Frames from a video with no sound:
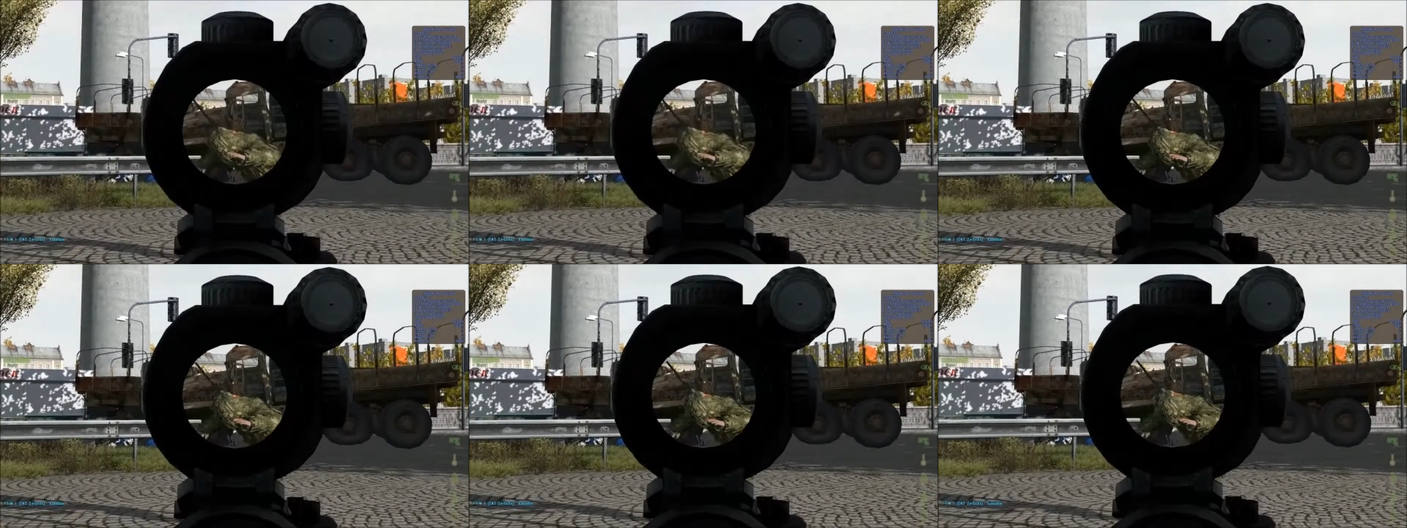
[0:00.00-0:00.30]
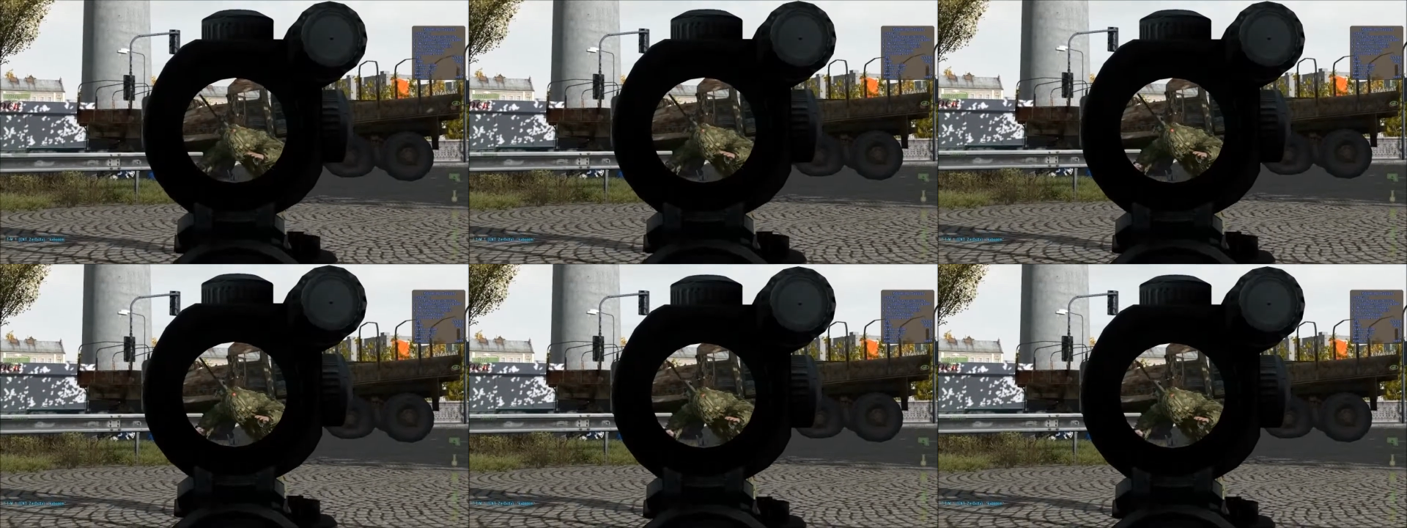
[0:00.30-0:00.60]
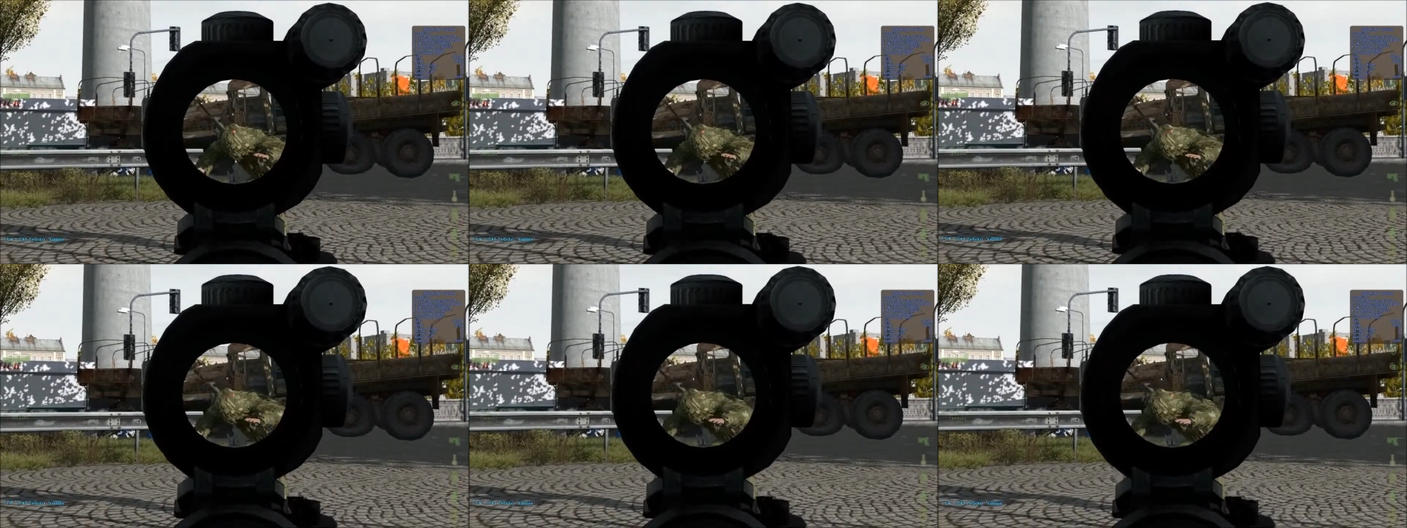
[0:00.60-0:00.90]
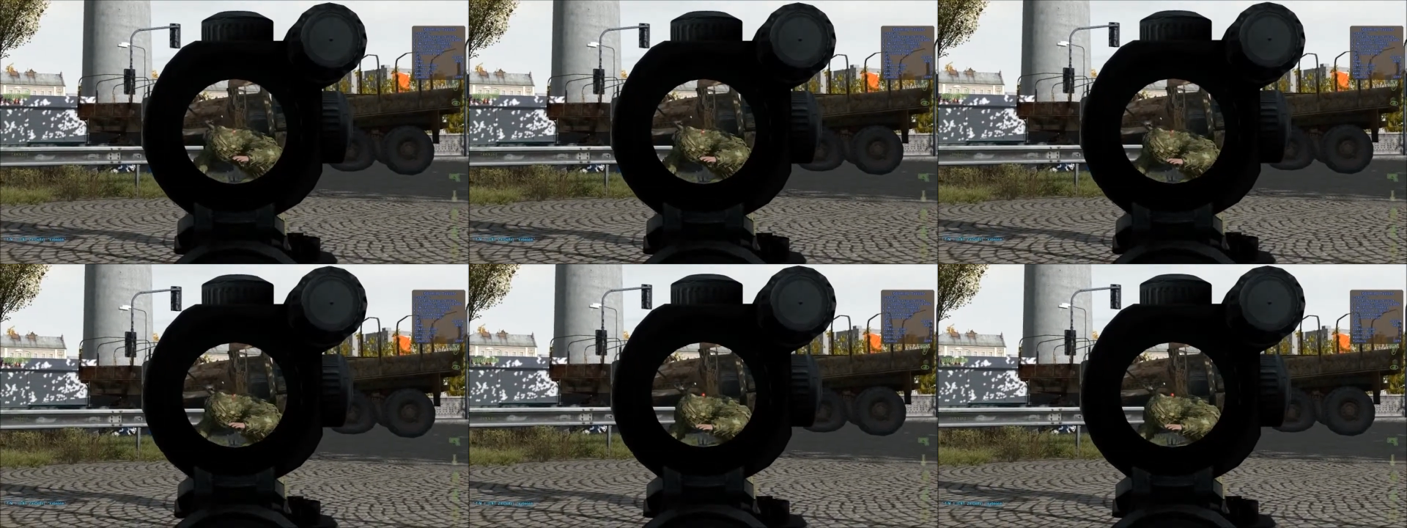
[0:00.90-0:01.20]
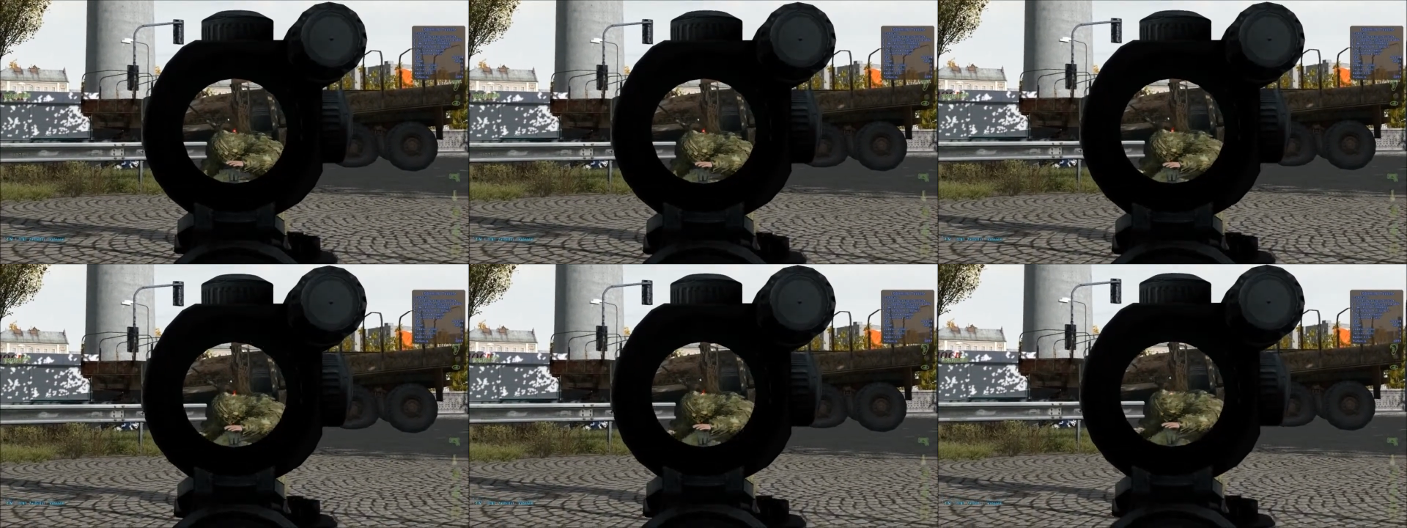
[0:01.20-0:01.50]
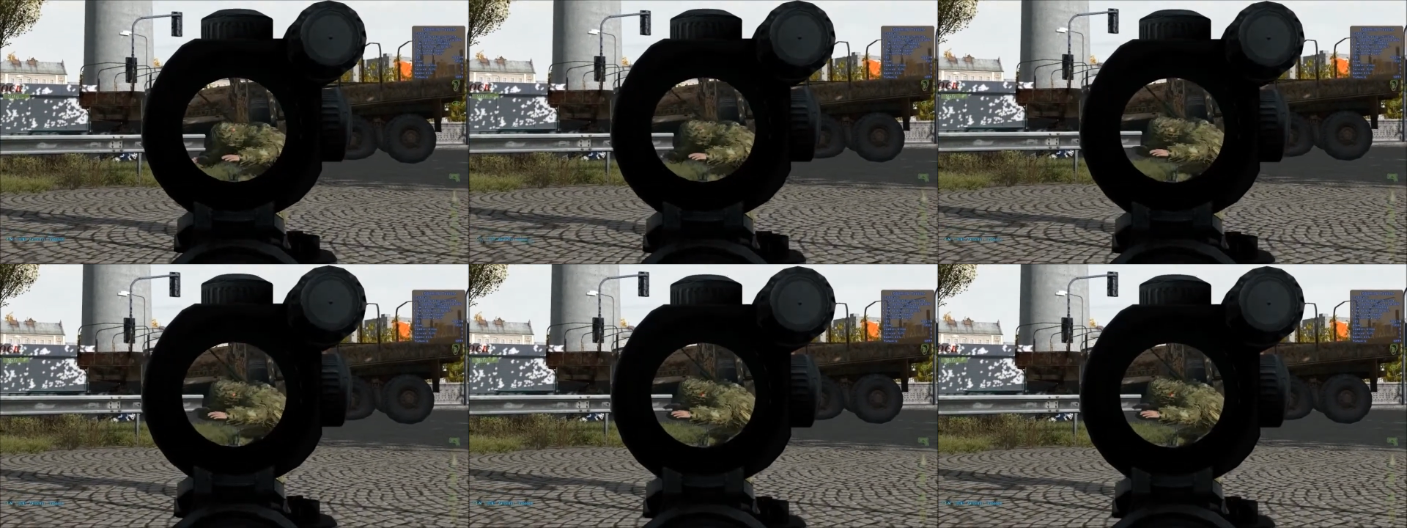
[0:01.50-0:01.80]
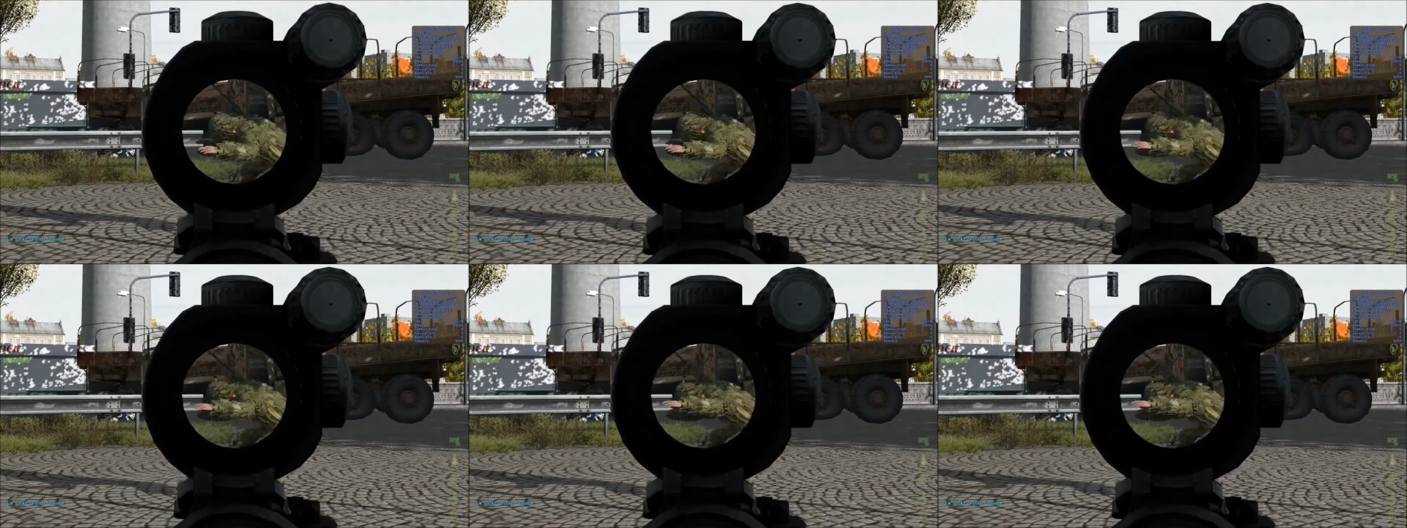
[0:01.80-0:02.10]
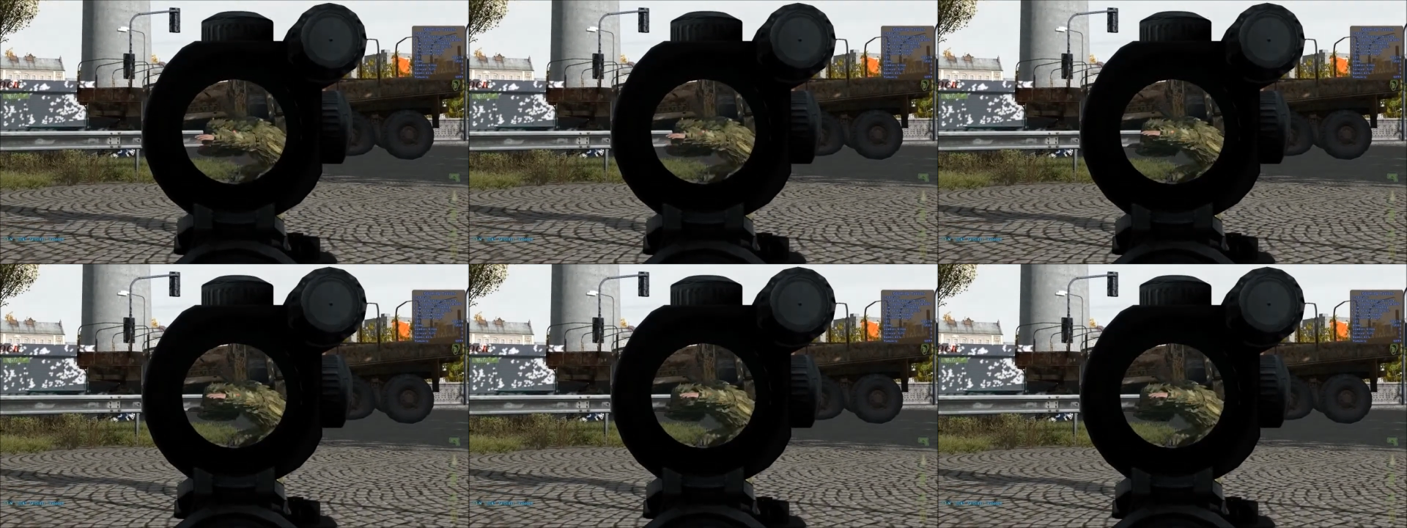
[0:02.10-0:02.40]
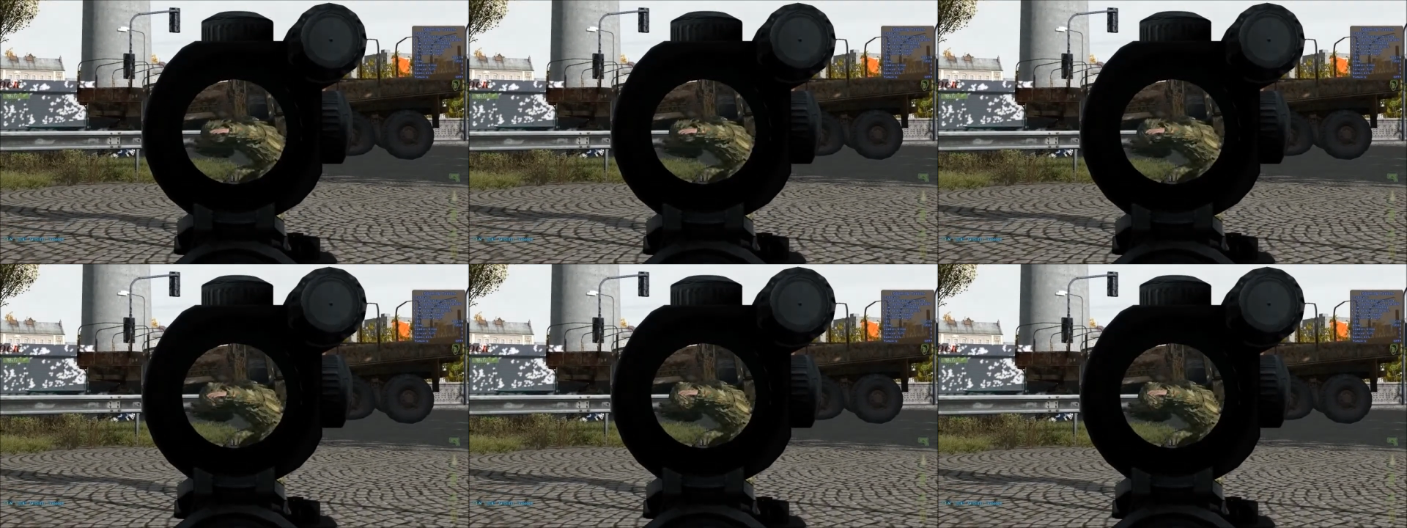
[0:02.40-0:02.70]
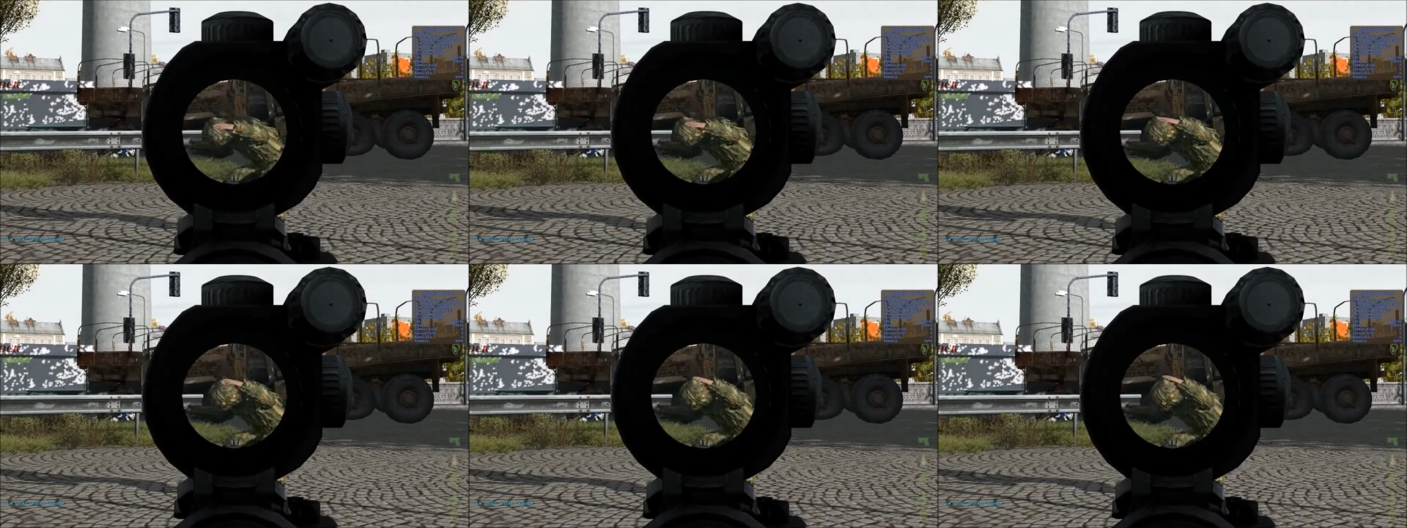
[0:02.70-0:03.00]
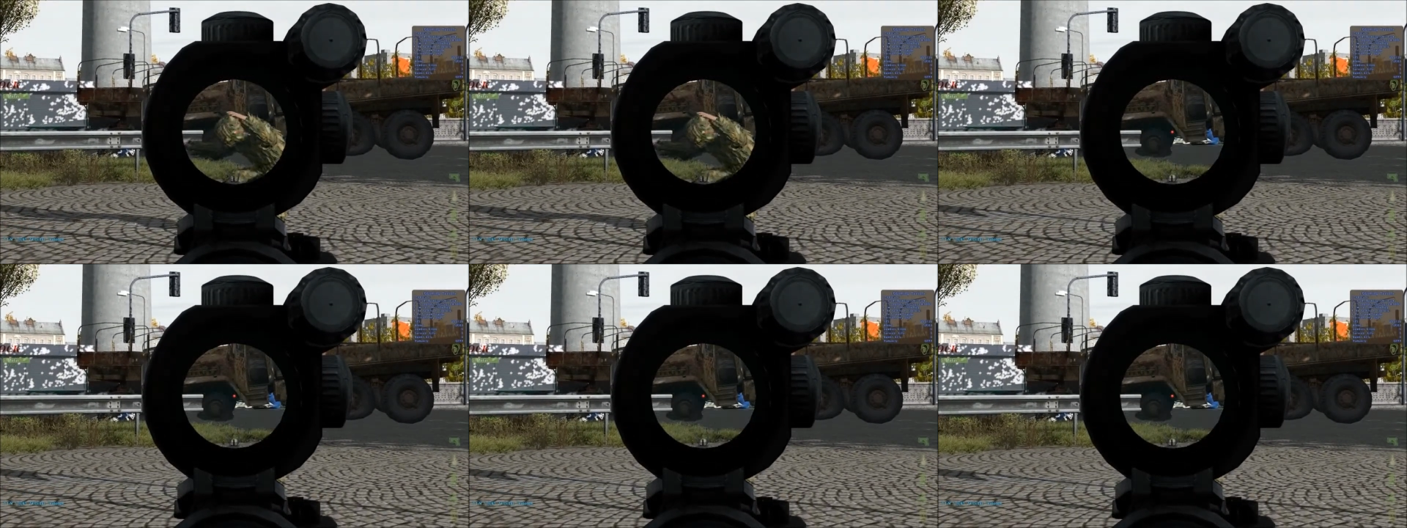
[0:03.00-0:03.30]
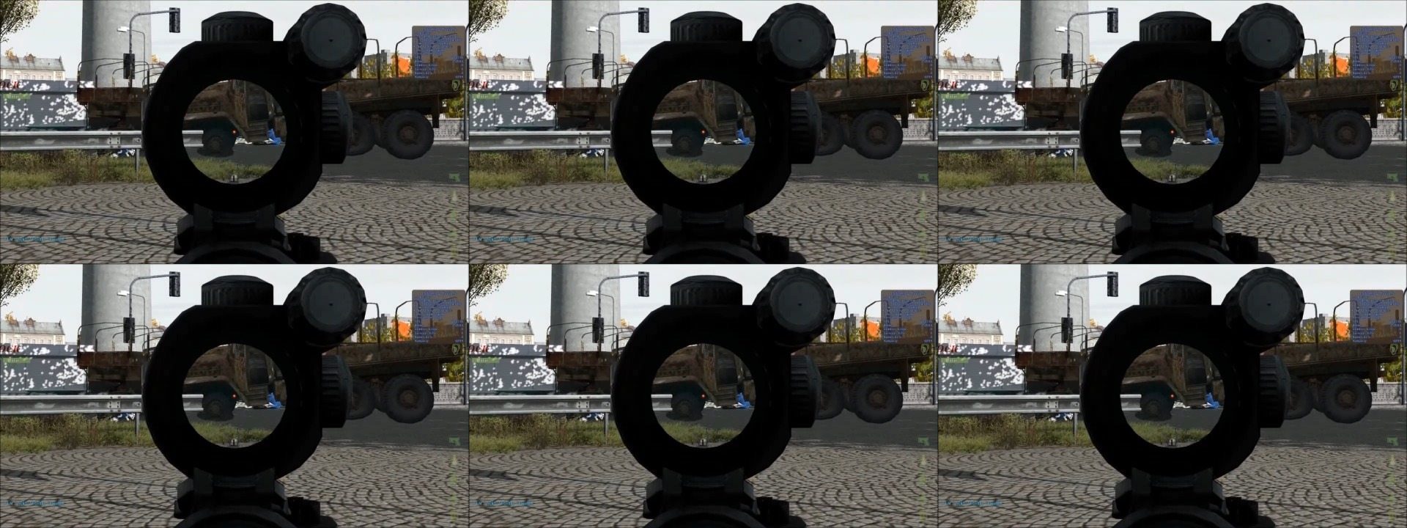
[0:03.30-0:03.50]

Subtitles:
Nobody's mouth can be seen.